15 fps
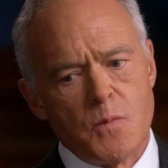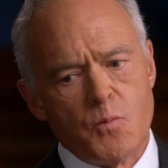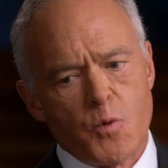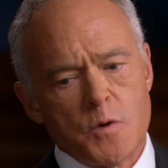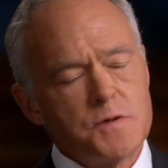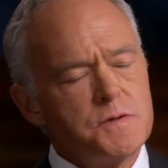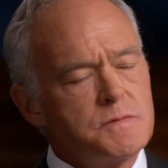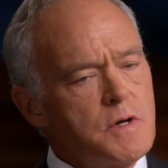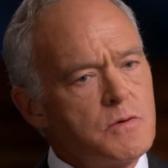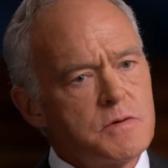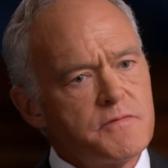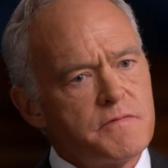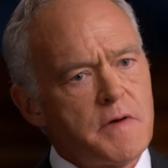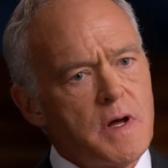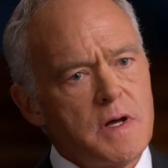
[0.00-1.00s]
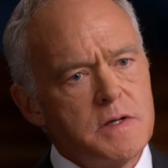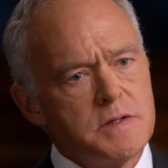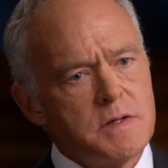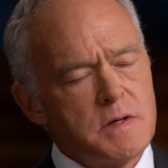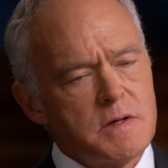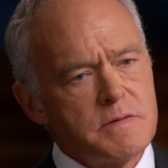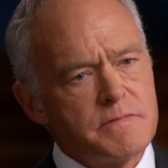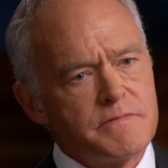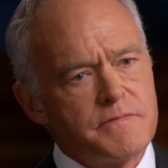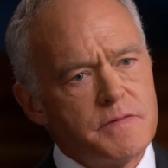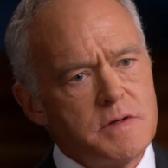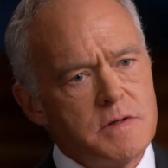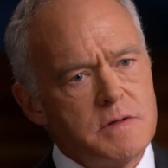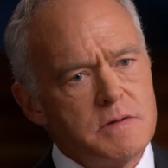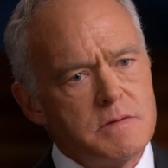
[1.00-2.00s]
Were you notified of
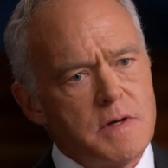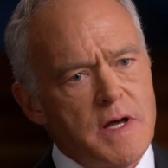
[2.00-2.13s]
the